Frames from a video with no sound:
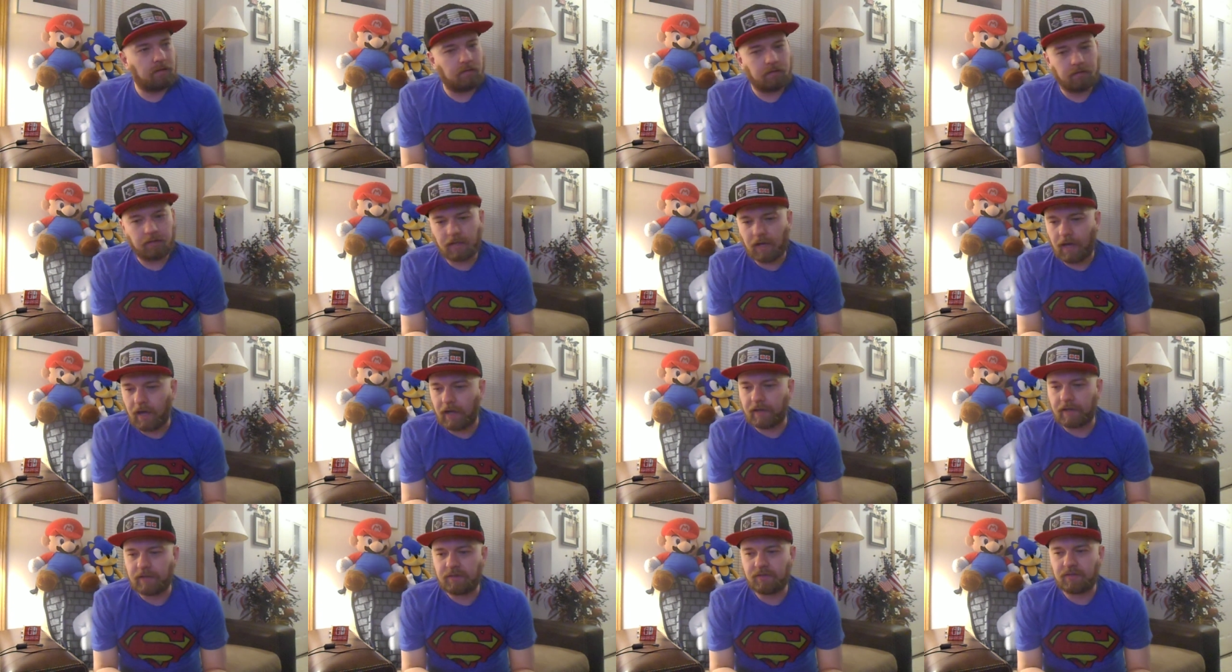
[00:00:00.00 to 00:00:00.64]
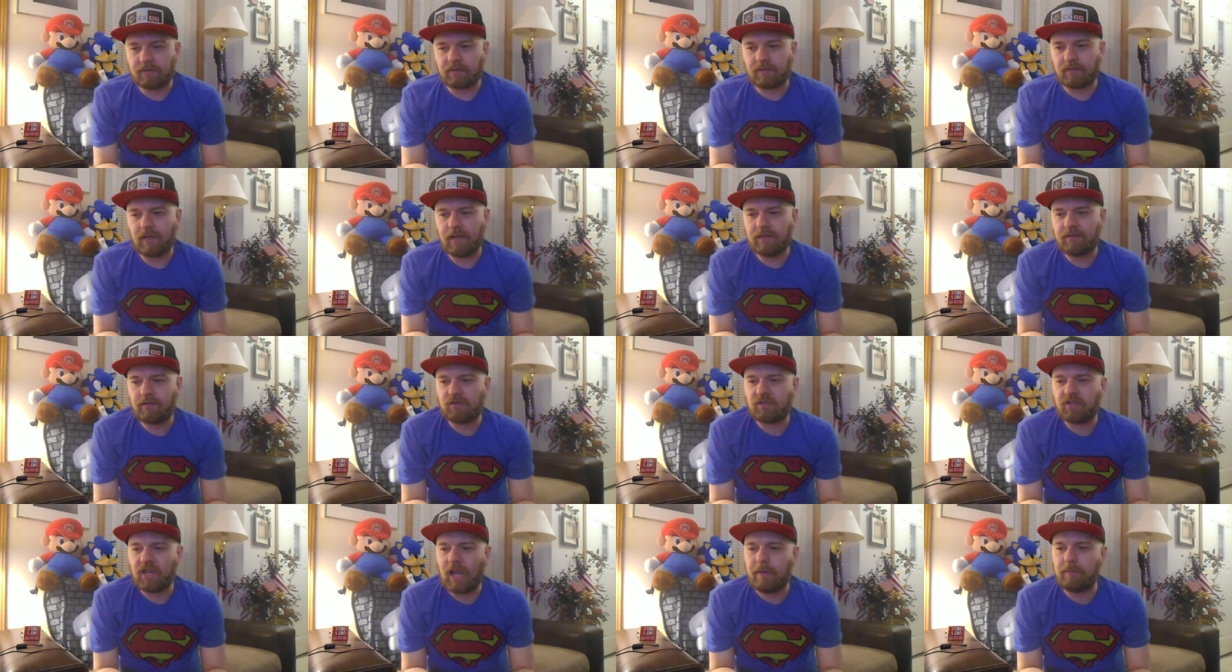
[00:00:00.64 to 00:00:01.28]
God, it's just it's a
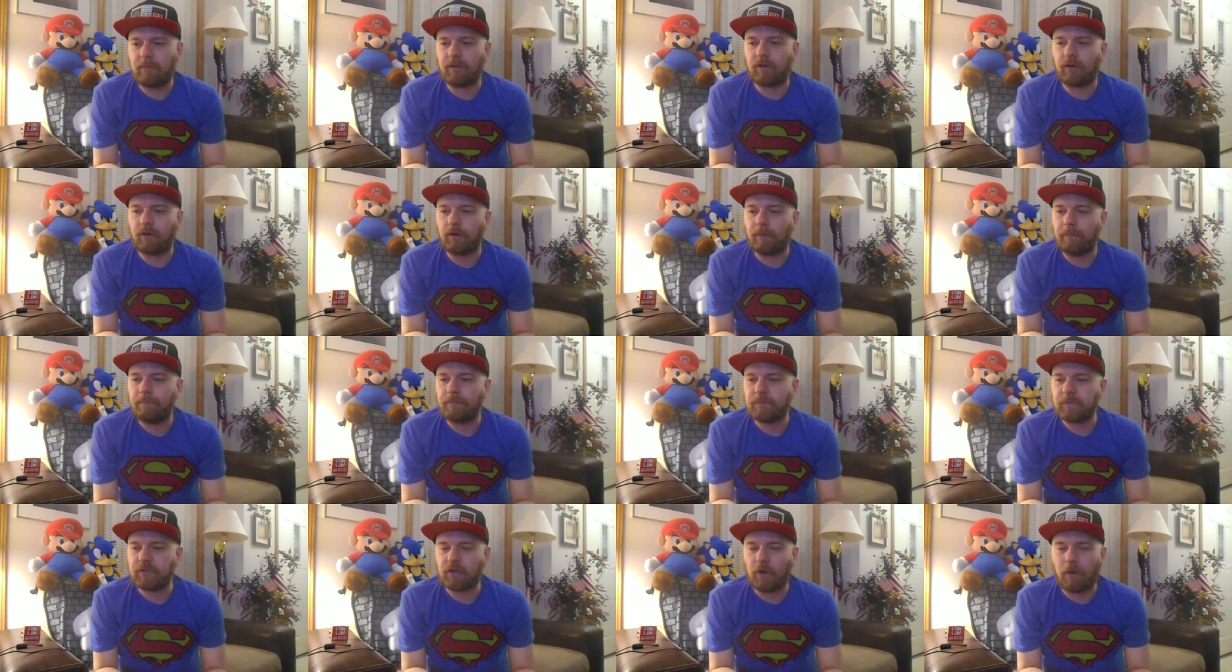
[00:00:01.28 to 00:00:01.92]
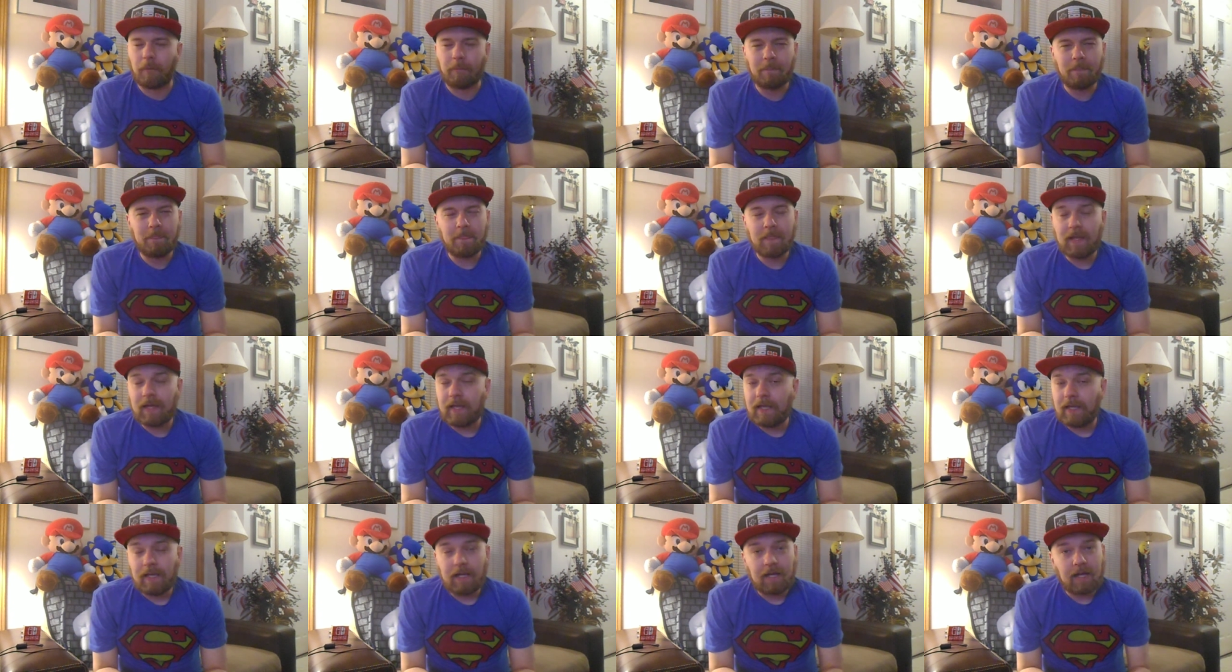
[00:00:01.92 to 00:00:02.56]
shame, you know. So
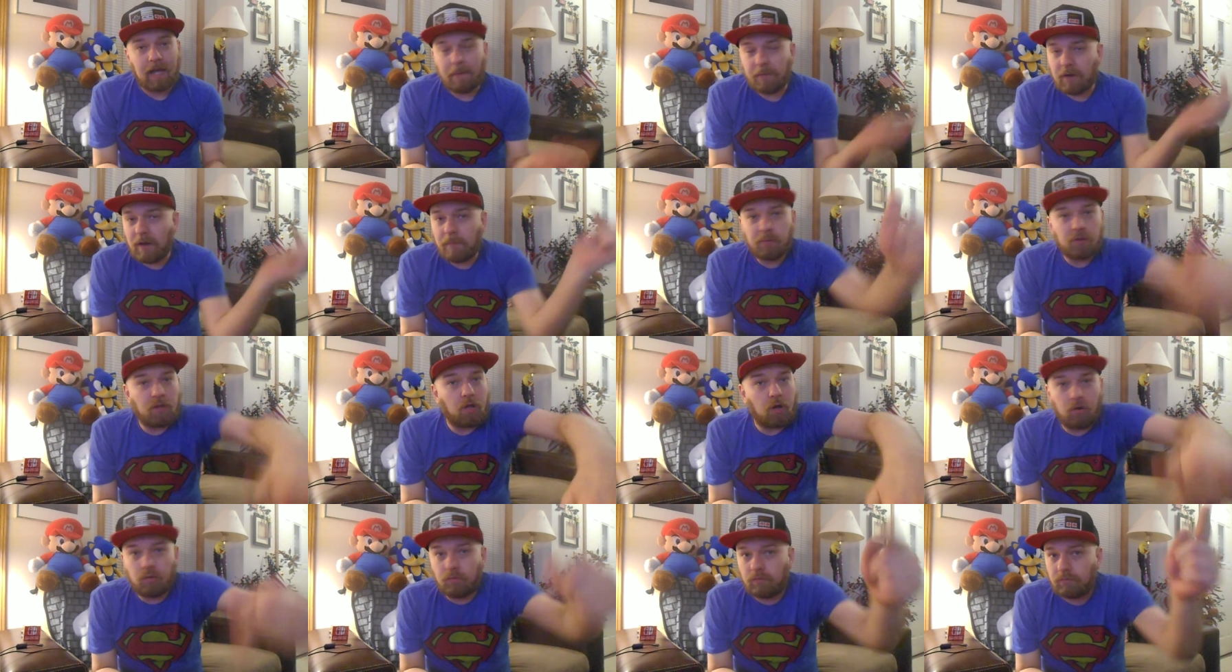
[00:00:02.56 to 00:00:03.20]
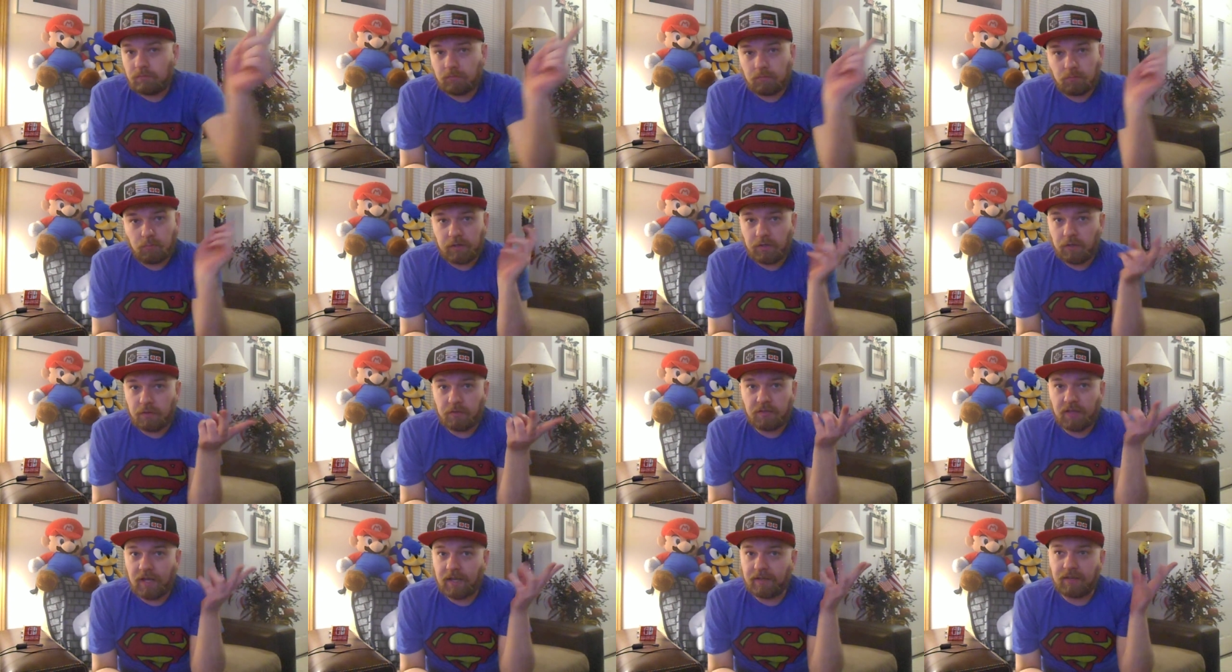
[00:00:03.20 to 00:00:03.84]
comment up below. What do you
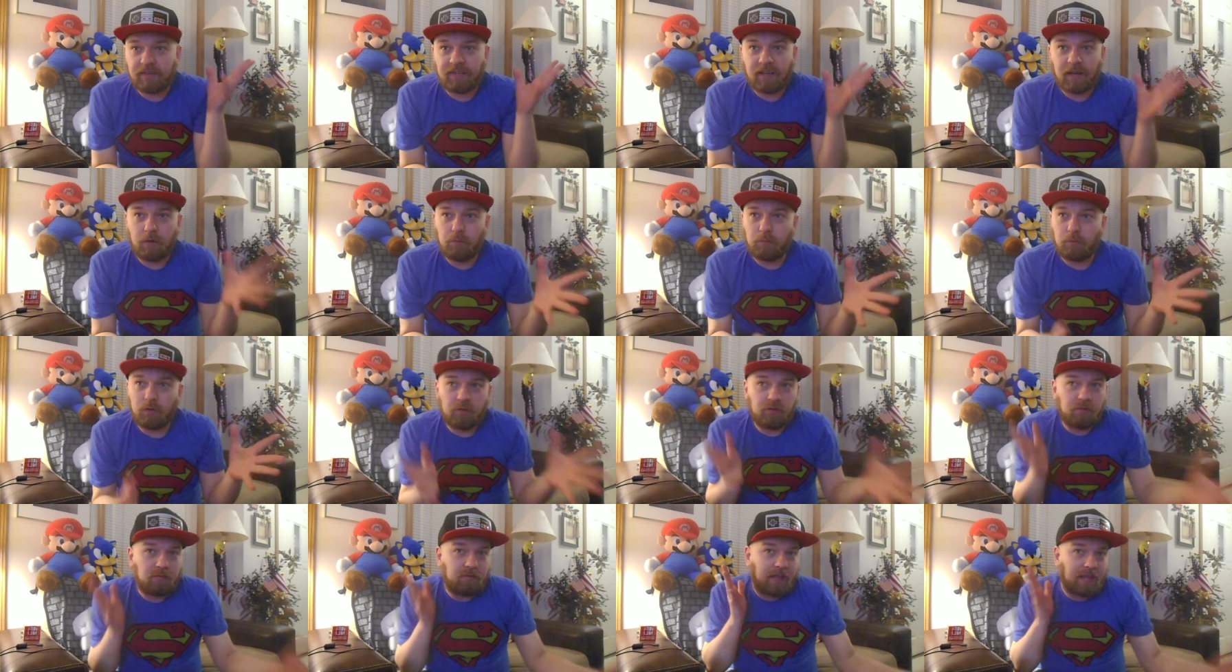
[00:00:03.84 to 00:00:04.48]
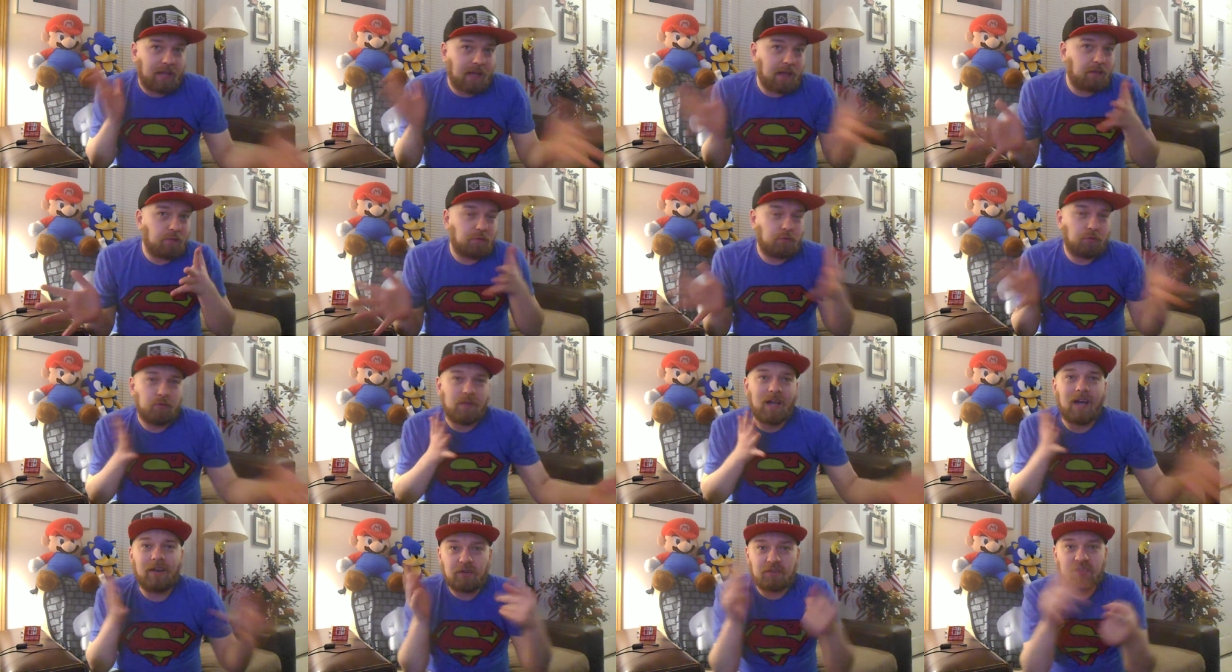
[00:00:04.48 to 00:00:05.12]
think Nintendo will they do
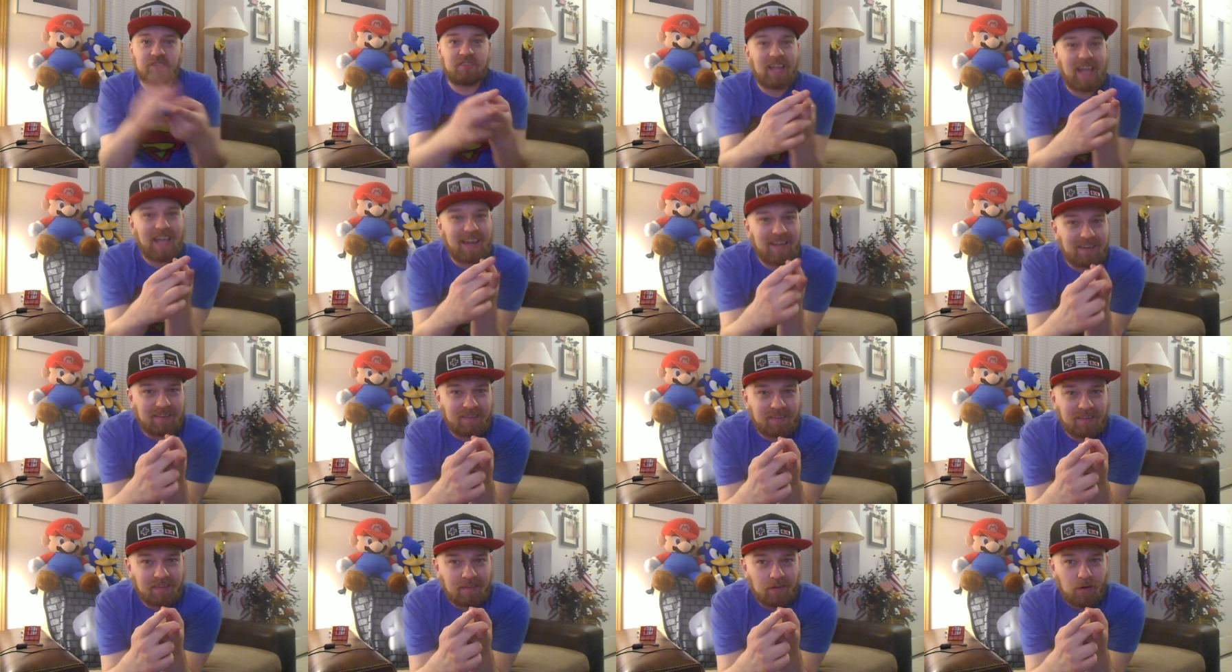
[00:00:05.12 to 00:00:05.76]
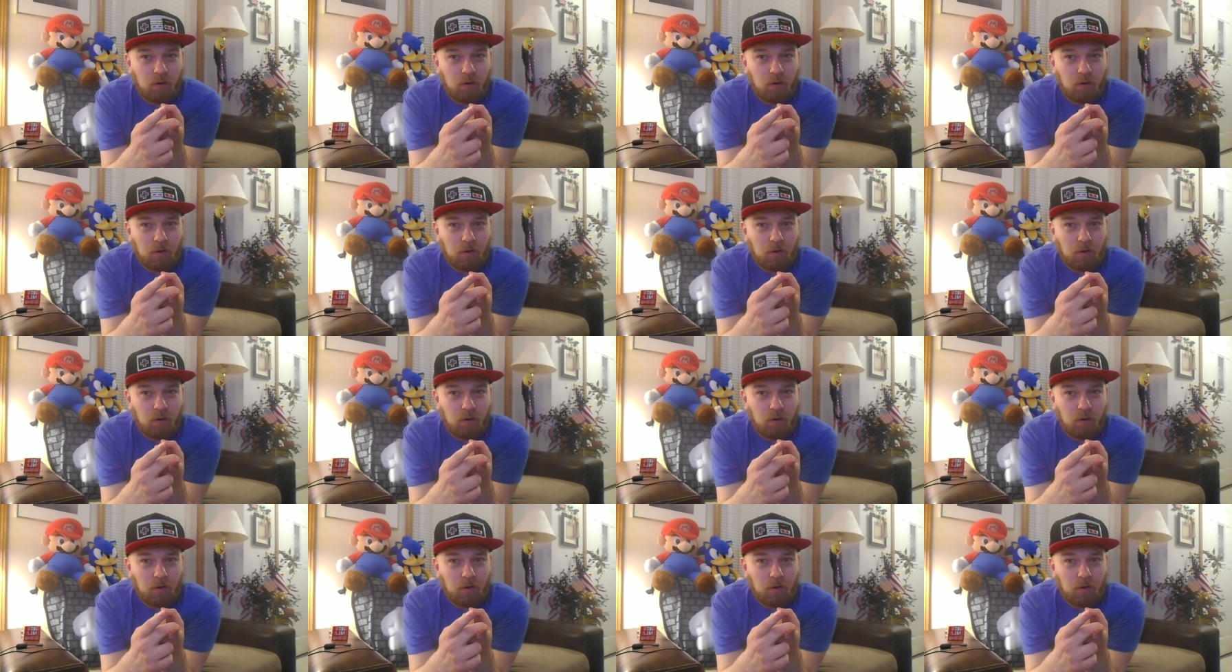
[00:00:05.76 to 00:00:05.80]
they understand it?